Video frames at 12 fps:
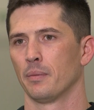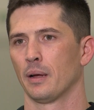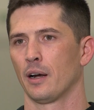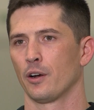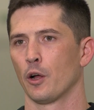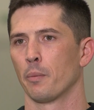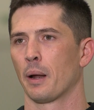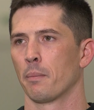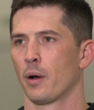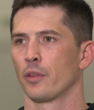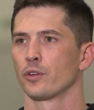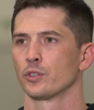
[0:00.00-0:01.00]
I don't know, about a
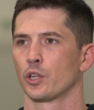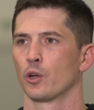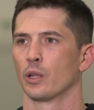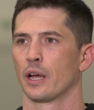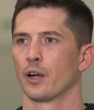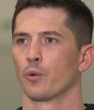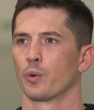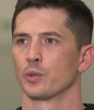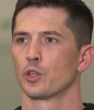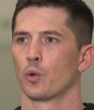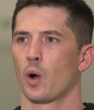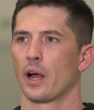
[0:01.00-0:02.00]
month or so later, we went
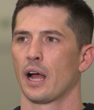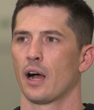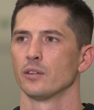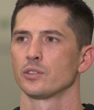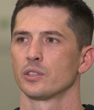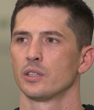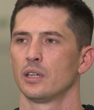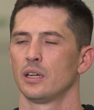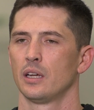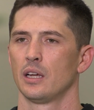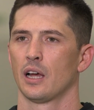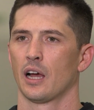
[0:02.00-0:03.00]
to the White House,
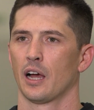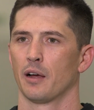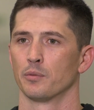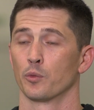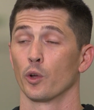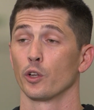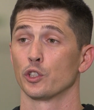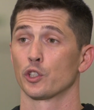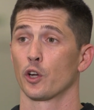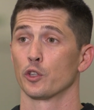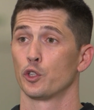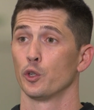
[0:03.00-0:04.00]
um, really just
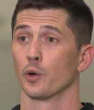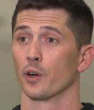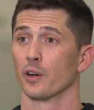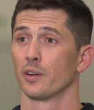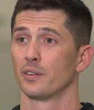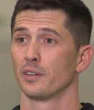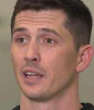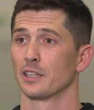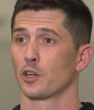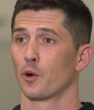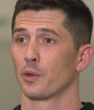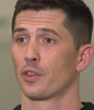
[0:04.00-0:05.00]
on a tour, and
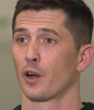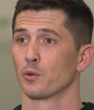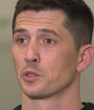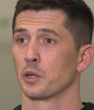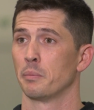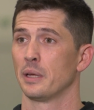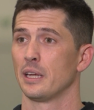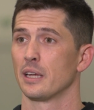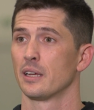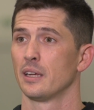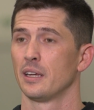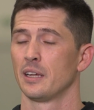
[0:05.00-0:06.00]
that's all we thought it was going to
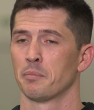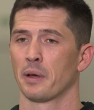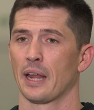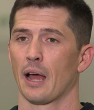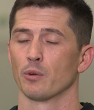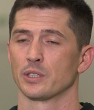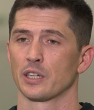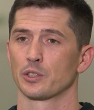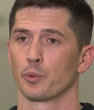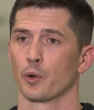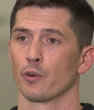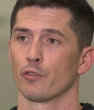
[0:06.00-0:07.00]
be. My dad was
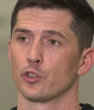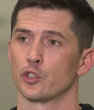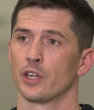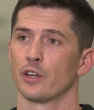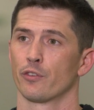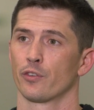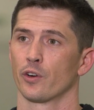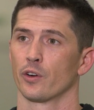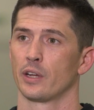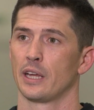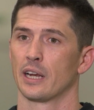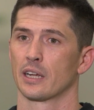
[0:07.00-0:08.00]
actually, we were in Virginia for,
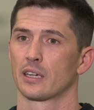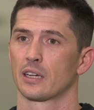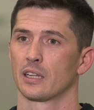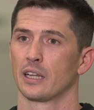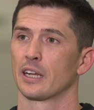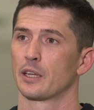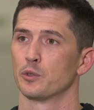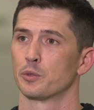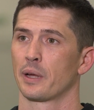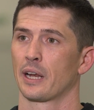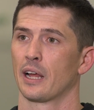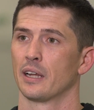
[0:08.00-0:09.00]
he had a clinic he was
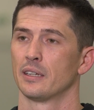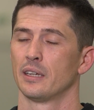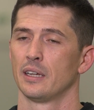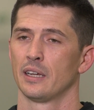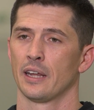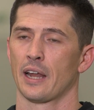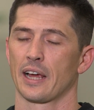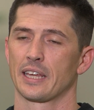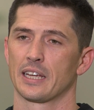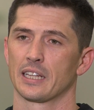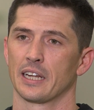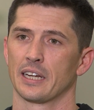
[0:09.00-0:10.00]
speaking at, a
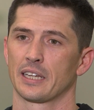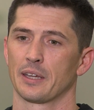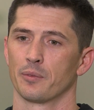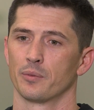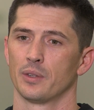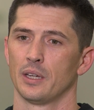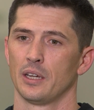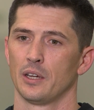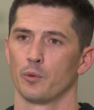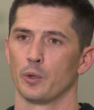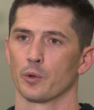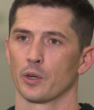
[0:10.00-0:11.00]
Nike clinic, and
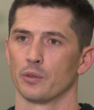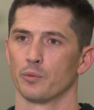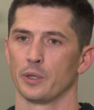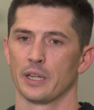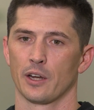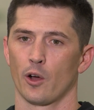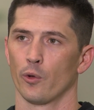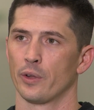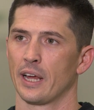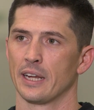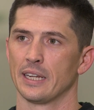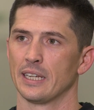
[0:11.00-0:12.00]
we were in, we did a whole
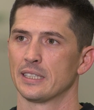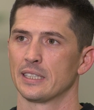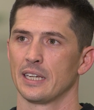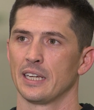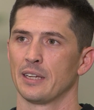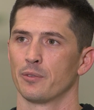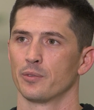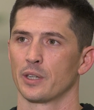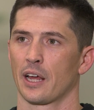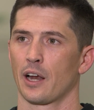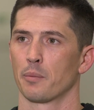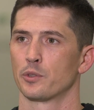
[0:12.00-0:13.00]
day in D.C., and we
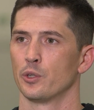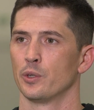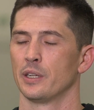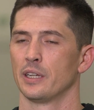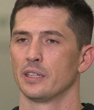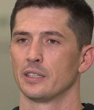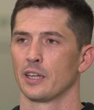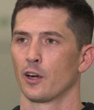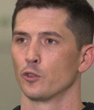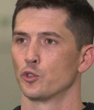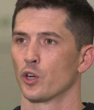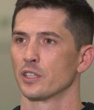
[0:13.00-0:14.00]
got an opportunity to get
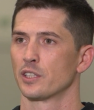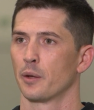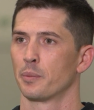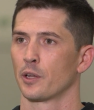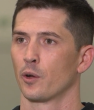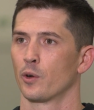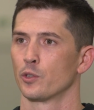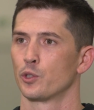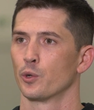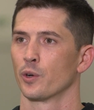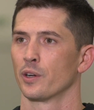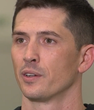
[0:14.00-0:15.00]
all dressed up and go on a
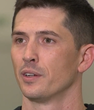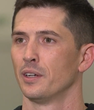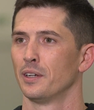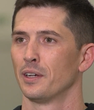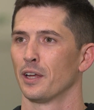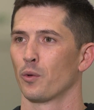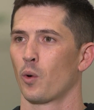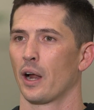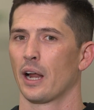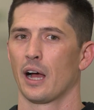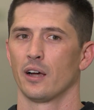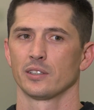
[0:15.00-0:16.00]
tour at the White
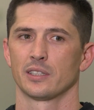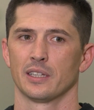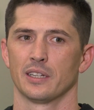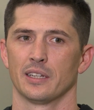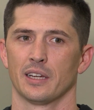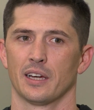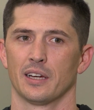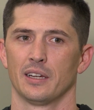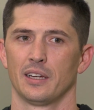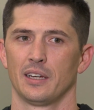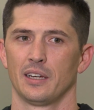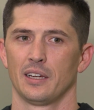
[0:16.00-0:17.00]
House, and uh,
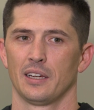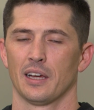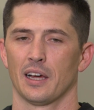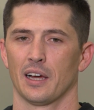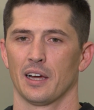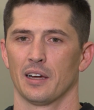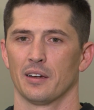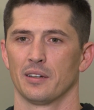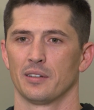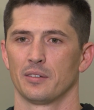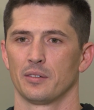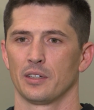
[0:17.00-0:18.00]
uh,
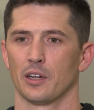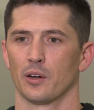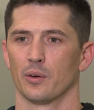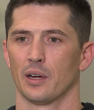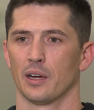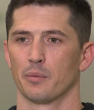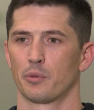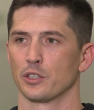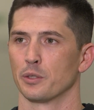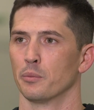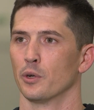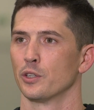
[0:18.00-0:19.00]
you know, uh,
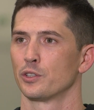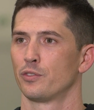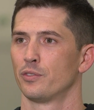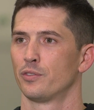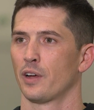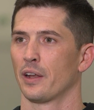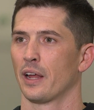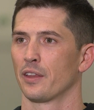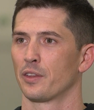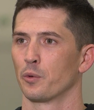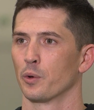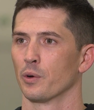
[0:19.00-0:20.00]
President Bush found out
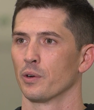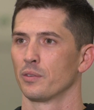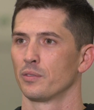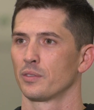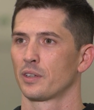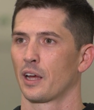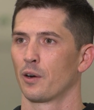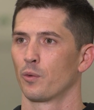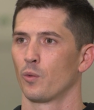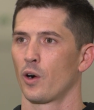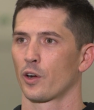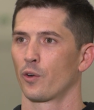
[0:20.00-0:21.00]
that we were kind of
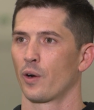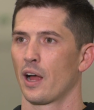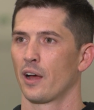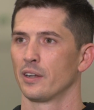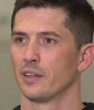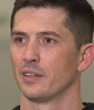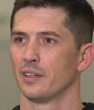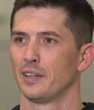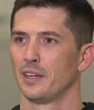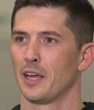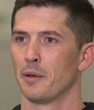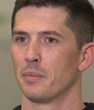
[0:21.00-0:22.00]
walking around and
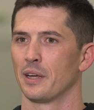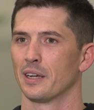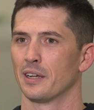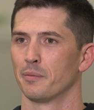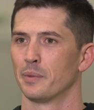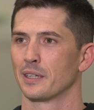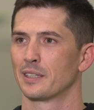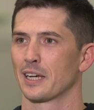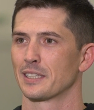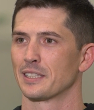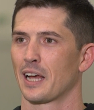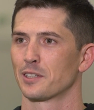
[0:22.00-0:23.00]
him being a big
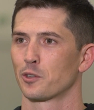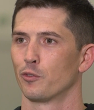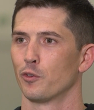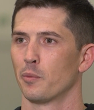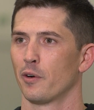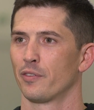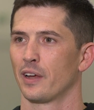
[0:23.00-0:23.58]
Texas high school football